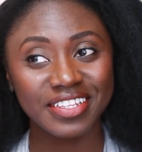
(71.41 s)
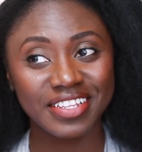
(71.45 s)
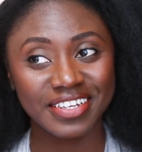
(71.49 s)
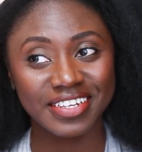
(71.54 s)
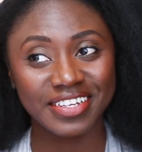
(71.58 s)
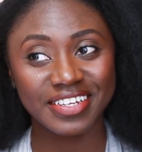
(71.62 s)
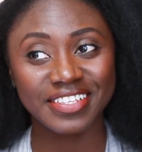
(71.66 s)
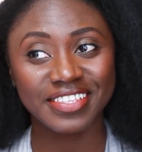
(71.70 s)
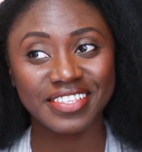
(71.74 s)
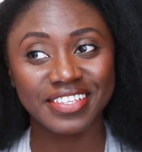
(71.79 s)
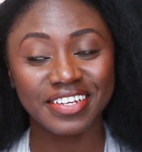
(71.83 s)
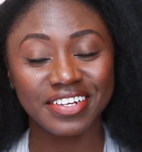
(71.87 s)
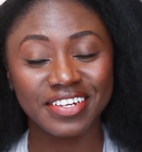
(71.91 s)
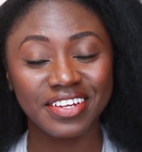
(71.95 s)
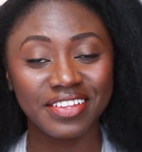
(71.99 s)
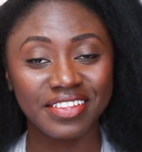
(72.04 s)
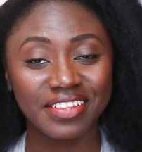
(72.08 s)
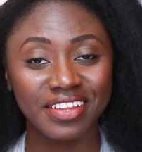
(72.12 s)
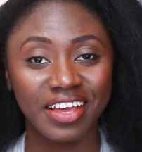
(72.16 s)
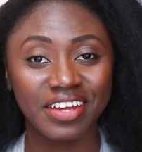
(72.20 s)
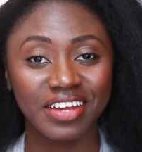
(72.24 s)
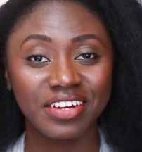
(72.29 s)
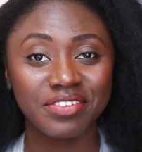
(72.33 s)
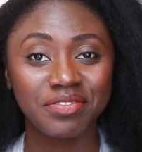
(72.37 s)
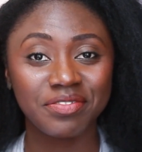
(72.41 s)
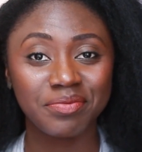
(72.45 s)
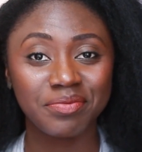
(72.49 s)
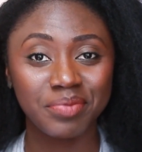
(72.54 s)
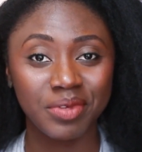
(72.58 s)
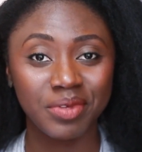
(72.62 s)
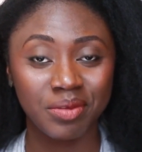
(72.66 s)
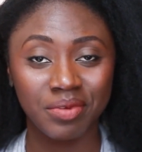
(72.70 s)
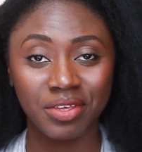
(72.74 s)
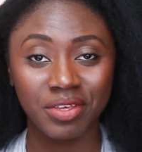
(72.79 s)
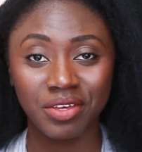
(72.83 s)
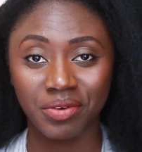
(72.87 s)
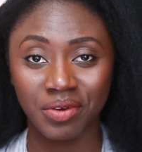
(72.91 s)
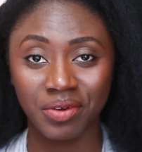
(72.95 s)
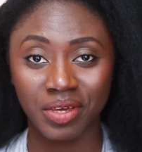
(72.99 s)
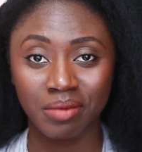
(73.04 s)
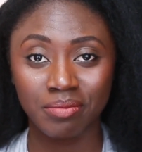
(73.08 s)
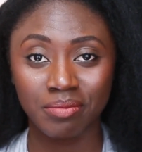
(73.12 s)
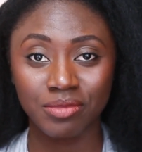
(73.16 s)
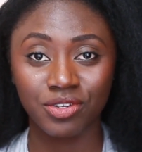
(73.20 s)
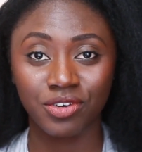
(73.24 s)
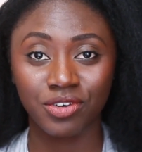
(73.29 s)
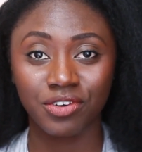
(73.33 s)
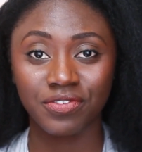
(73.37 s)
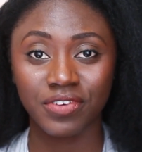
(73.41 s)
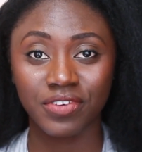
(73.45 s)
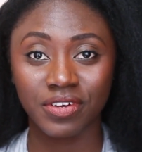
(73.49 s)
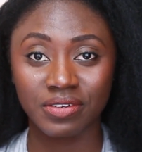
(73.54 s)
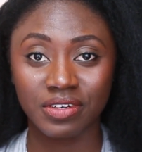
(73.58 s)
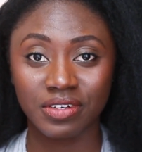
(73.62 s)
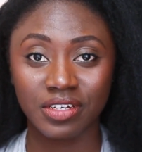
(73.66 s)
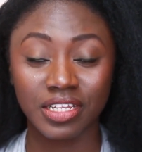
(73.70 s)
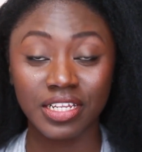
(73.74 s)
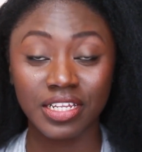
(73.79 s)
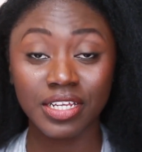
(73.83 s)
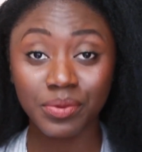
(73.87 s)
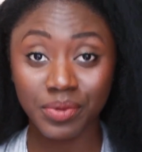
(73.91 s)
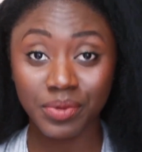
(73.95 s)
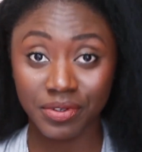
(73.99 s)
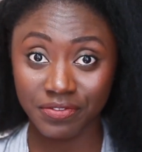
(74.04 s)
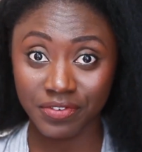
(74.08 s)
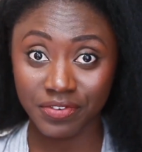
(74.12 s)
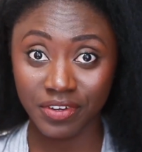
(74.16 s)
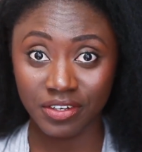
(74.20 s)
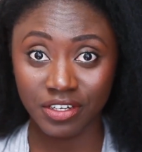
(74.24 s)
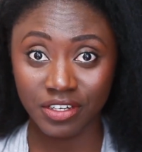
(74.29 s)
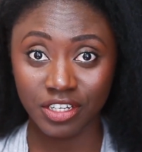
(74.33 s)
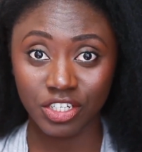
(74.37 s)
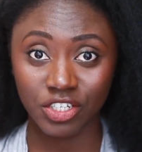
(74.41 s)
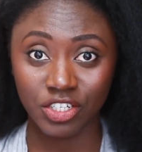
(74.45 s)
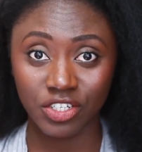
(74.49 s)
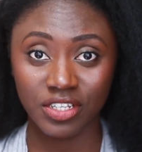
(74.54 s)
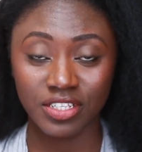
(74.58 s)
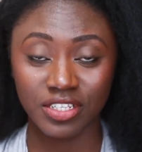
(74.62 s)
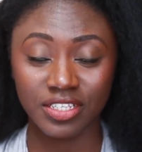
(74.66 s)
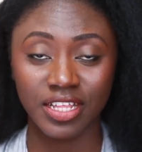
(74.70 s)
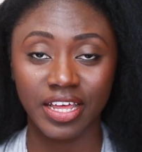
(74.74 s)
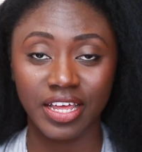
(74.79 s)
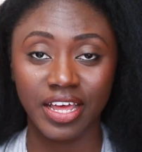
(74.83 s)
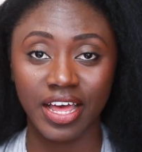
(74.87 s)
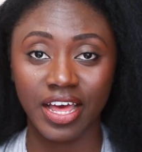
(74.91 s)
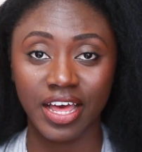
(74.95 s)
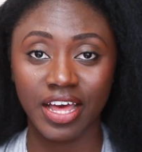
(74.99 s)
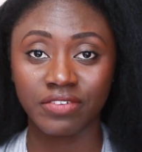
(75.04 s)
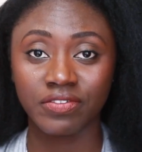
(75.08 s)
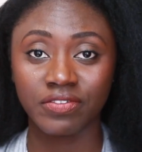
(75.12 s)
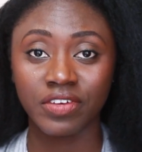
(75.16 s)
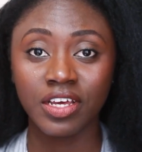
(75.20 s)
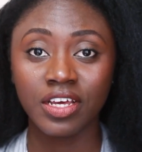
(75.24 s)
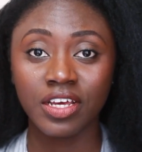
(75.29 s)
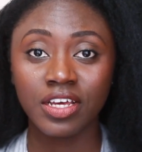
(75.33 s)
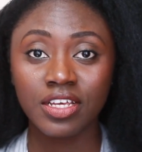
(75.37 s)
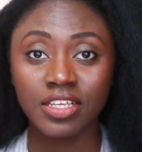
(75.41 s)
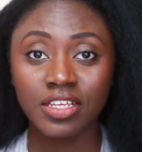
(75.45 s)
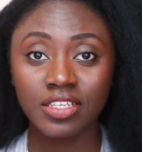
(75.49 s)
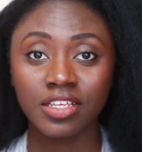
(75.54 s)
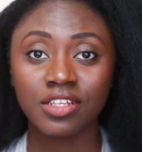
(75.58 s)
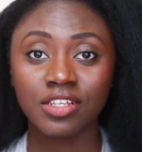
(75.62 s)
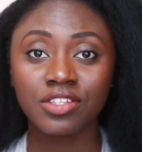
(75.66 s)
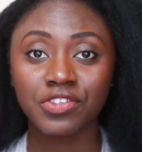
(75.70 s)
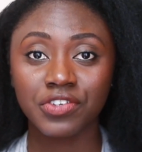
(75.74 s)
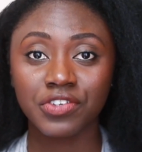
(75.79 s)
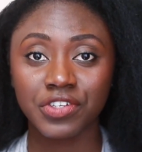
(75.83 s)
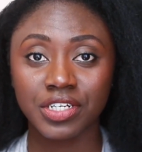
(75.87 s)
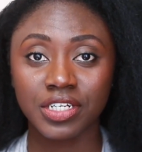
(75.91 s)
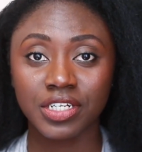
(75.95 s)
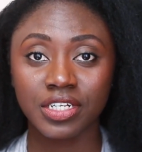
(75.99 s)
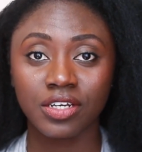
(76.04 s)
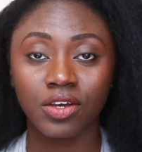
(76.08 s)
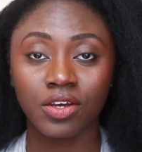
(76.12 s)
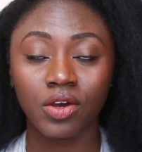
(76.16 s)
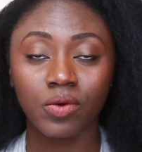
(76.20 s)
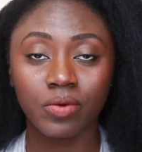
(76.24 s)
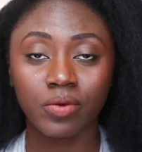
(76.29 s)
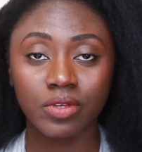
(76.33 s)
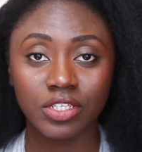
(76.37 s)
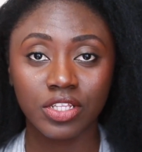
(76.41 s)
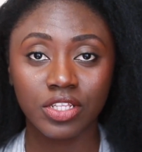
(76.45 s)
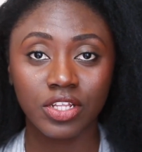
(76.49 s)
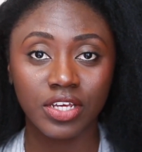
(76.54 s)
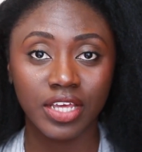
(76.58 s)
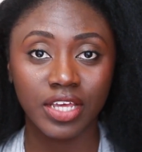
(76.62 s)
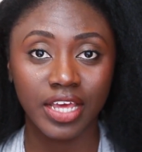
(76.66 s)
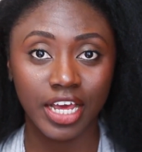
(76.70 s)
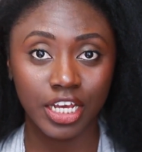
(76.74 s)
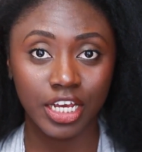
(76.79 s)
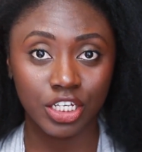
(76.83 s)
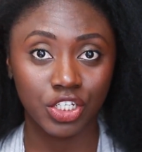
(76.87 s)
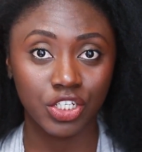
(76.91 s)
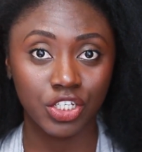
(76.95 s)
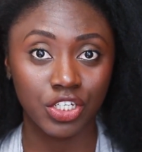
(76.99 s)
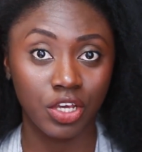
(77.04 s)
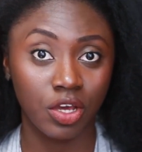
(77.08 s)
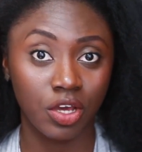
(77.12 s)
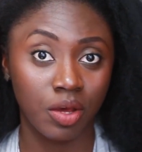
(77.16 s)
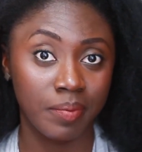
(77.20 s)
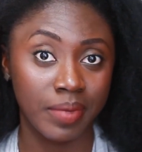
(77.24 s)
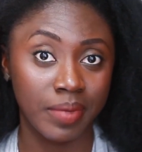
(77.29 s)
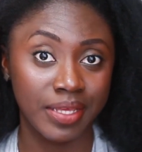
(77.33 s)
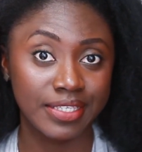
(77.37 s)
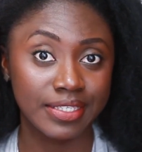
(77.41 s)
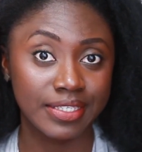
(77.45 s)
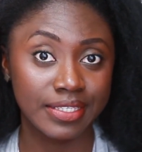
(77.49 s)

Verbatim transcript: like I said, a lot of BB creams or liquid foundations that have sunscreen and it always look ashy on my